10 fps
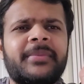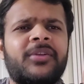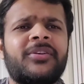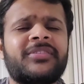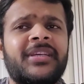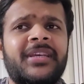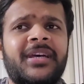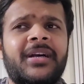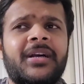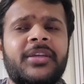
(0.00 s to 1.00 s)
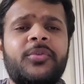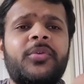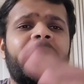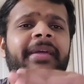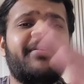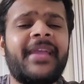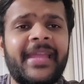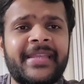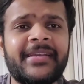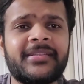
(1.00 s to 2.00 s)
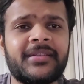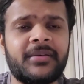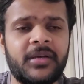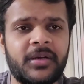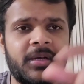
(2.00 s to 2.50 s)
because you don't have any other